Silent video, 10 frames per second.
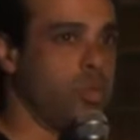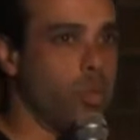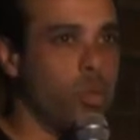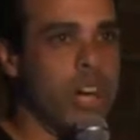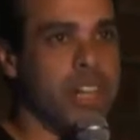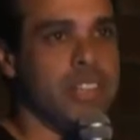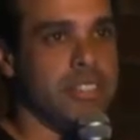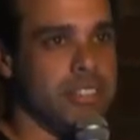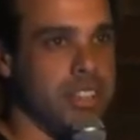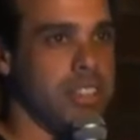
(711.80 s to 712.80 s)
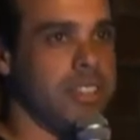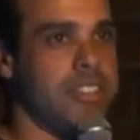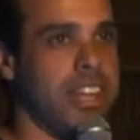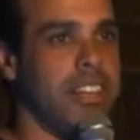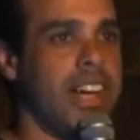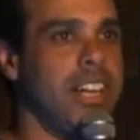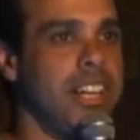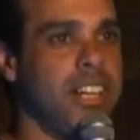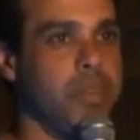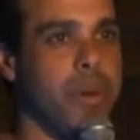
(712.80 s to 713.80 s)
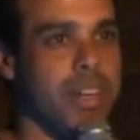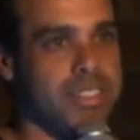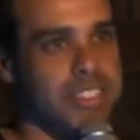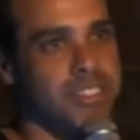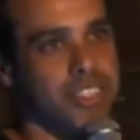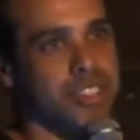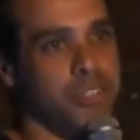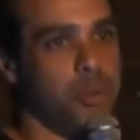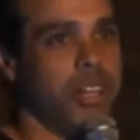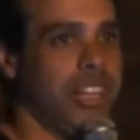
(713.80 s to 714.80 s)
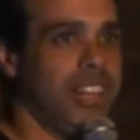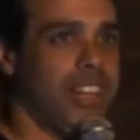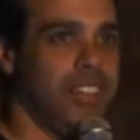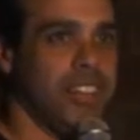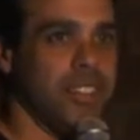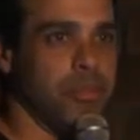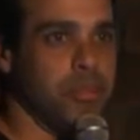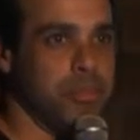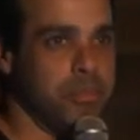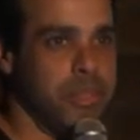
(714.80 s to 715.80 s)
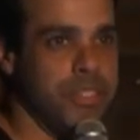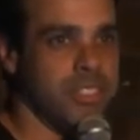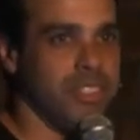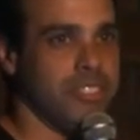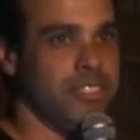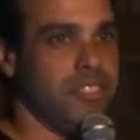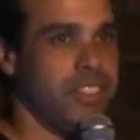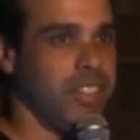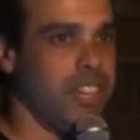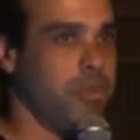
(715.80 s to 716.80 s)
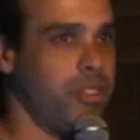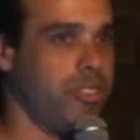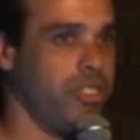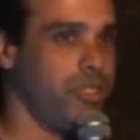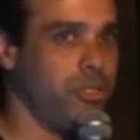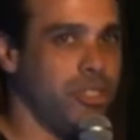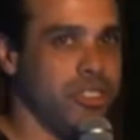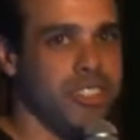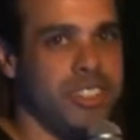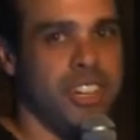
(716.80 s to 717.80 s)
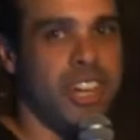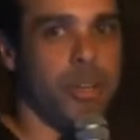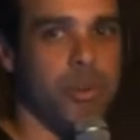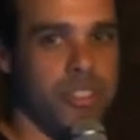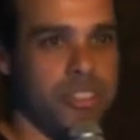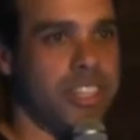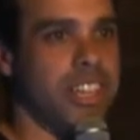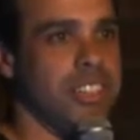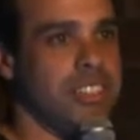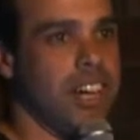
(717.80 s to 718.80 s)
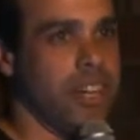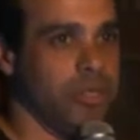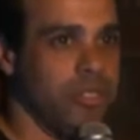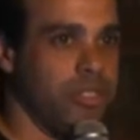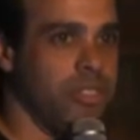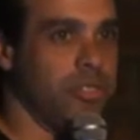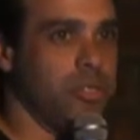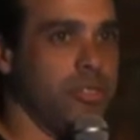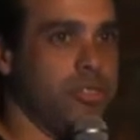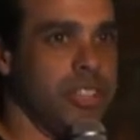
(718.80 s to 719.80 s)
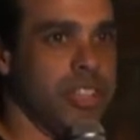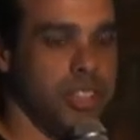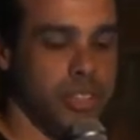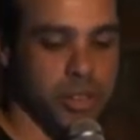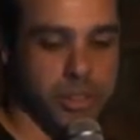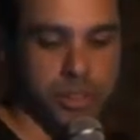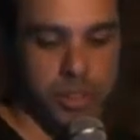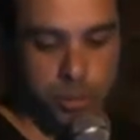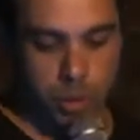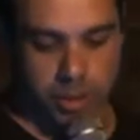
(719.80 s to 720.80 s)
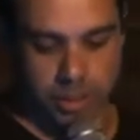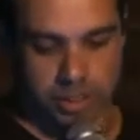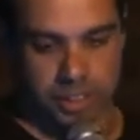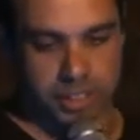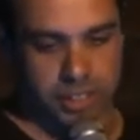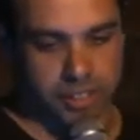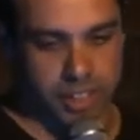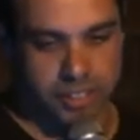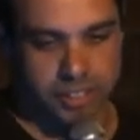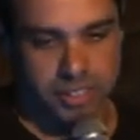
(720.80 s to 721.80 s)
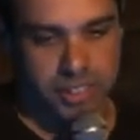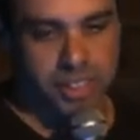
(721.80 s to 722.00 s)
1080 by 720 pixel image resolution. I will just scale it down to fit the mobile device.